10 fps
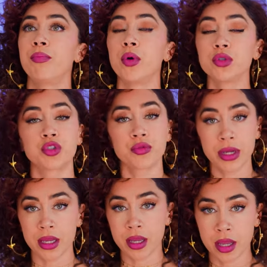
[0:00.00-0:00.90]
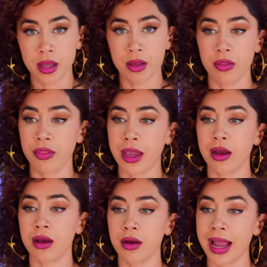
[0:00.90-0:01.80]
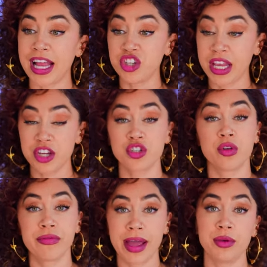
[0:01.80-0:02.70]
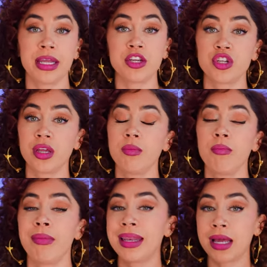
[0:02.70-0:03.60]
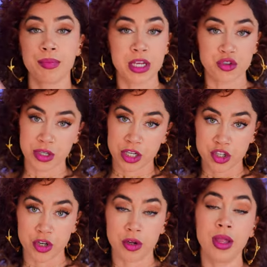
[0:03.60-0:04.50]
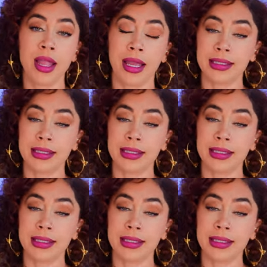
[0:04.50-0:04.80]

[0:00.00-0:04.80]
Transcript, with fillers: bolstering their educational foundation may not be traditional,